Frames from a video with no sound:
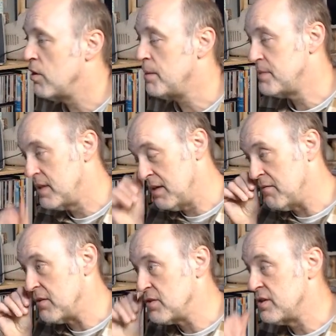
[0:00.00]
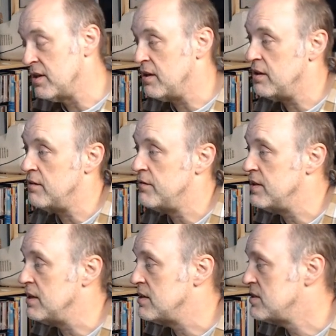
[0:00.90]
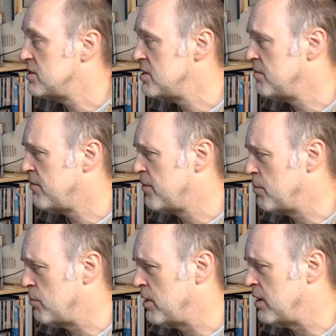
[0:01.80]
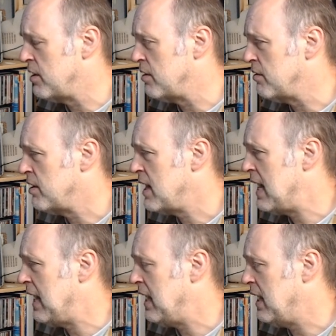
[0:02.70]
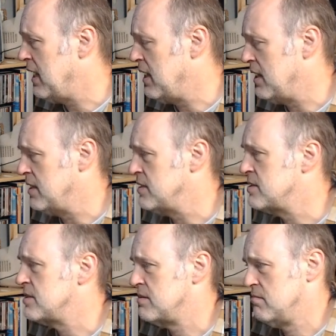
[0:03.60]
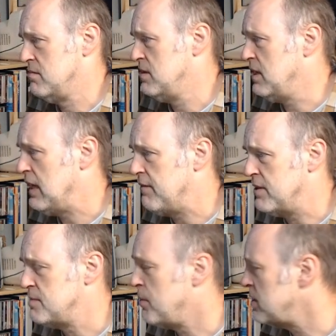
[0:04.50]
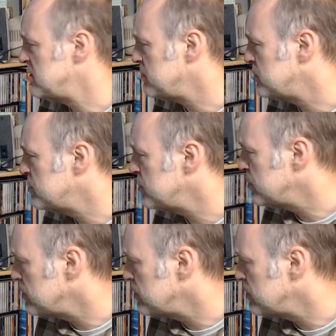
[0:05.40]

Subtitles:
up-to-date version of the system firmware, and if it's possible to